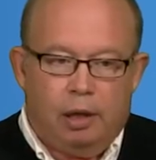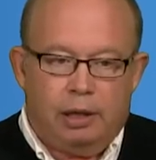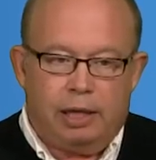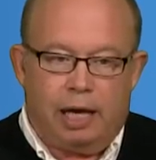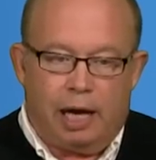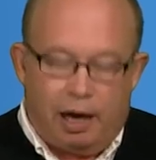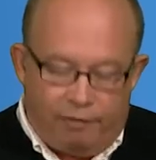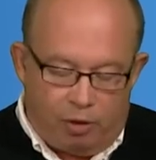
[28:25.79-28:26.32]
to
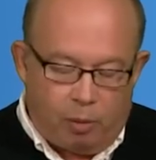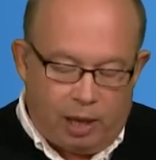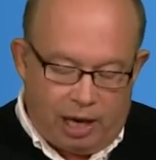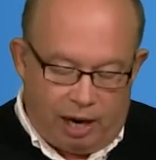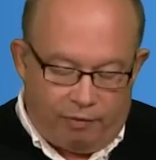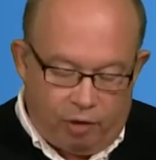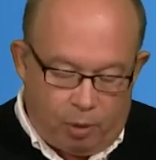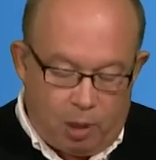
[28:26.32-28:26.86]
get everyone
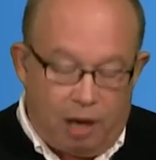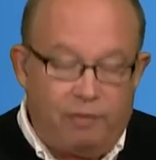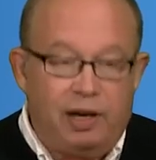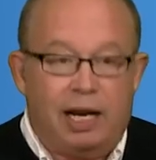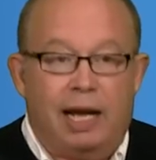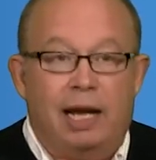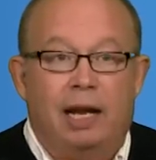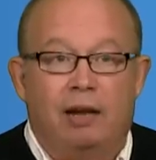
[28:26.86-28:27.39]
everywhere every
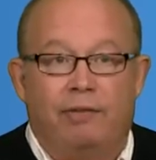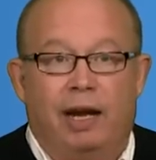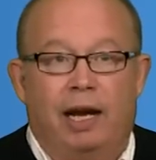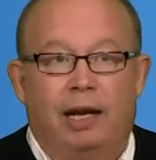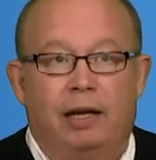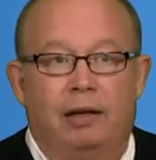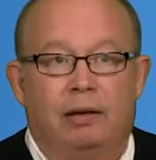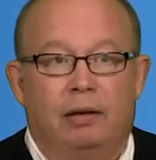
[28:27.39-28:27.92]
day
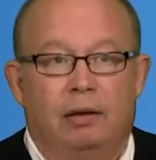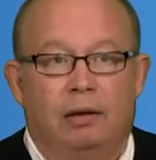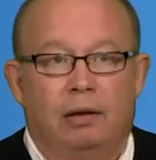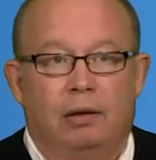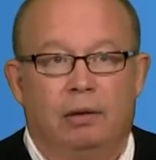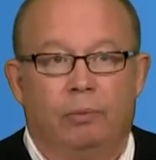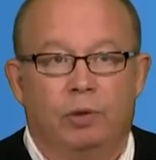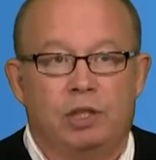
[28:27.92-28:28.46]
innovating,
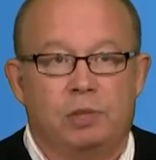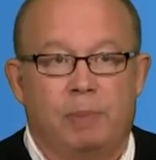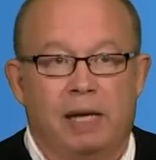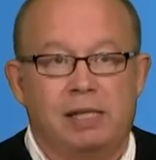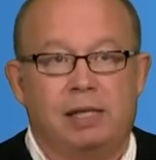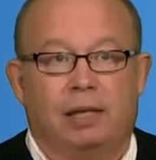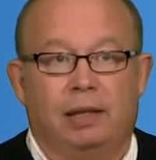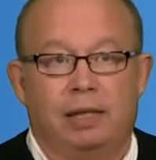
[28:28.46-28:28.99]
which is
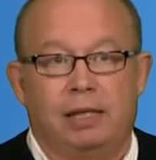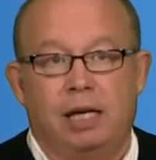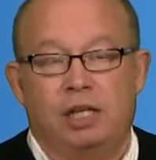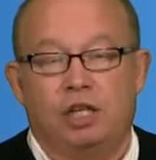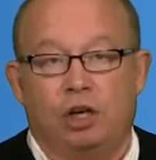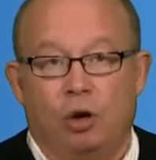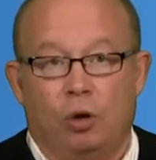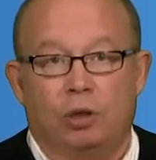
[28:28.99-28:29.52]
basically
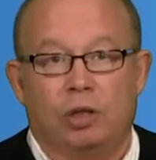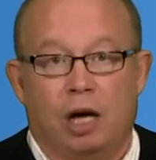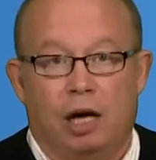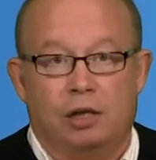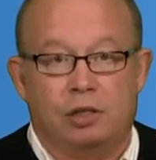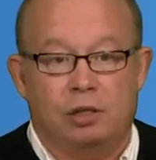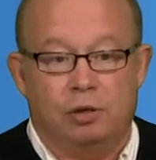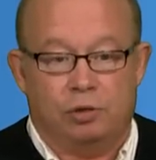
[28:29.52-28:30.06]
teaching old
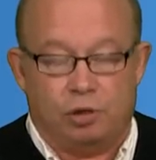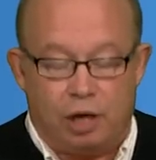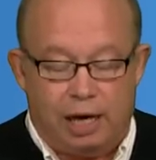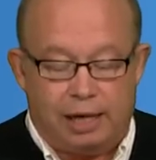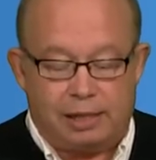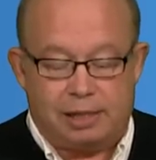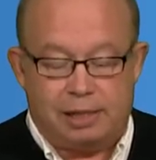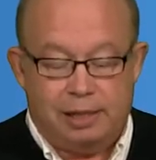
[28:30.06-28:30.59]
dogs new
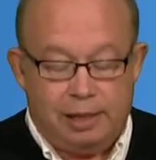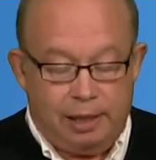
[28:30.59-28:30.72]
tricks,